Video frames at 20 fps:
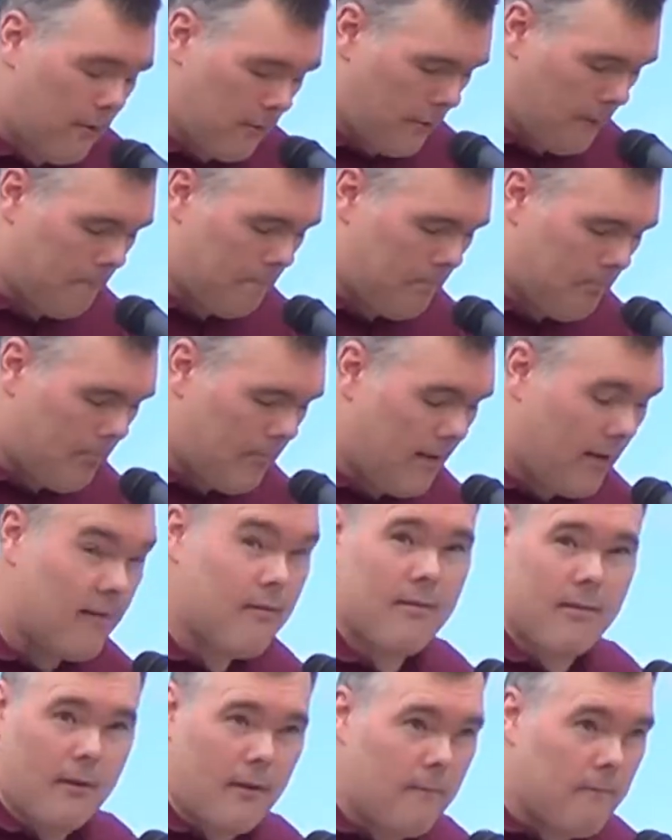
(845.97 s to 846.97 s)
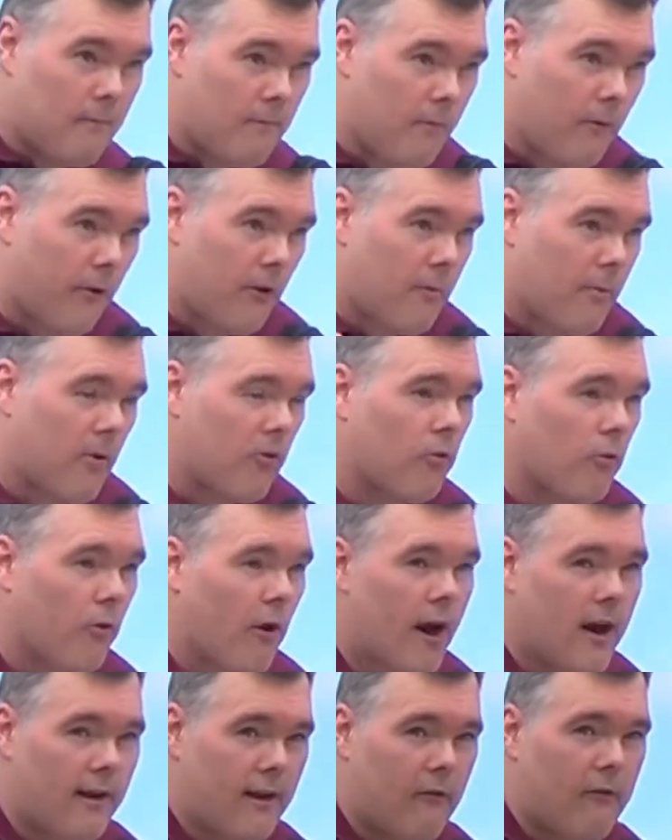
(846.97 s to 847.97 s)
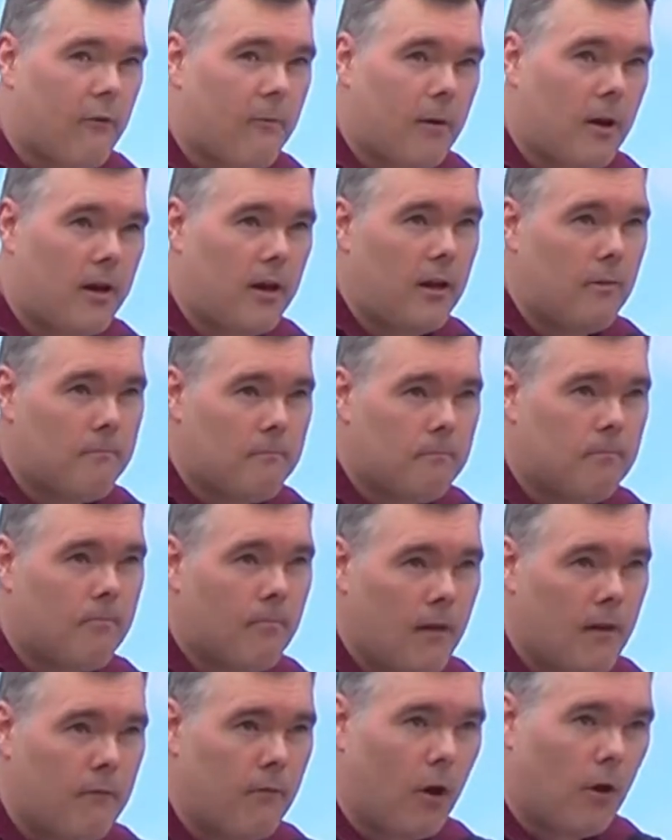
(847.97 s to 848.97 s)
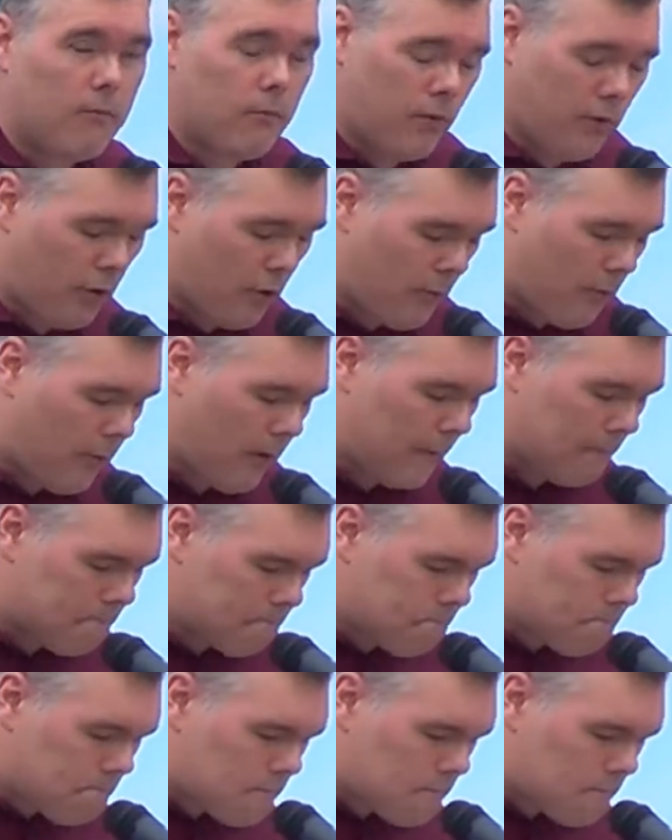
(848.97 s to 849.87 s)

So it's a very special ride to everybody involved at Cedar Point.